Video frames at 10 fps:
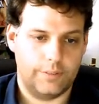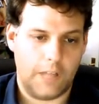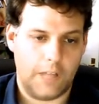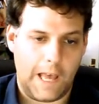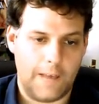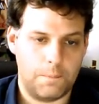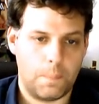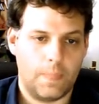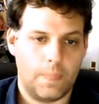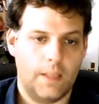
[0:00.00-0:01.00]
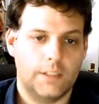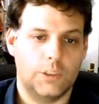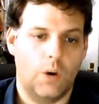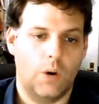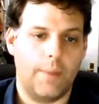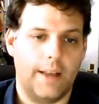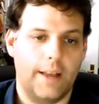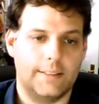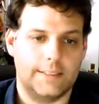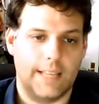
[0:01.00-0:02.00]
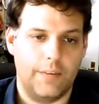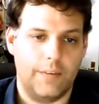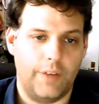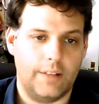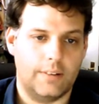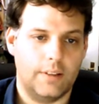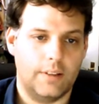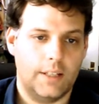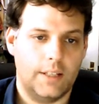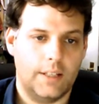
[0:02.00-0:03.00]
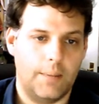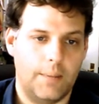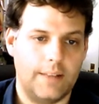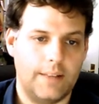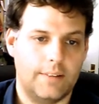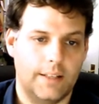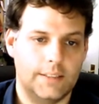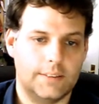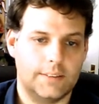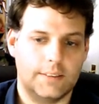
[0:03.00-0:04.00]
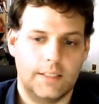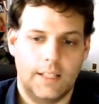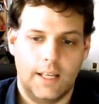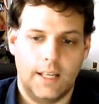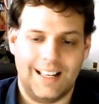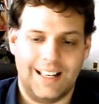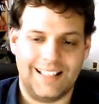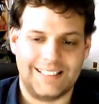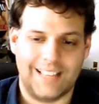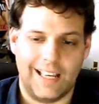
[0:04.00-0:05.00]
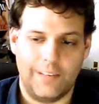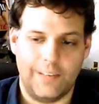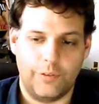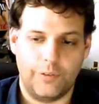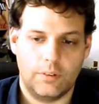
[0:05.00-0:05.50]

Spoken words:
Okay, so I'm going to save it in maintenance, click save,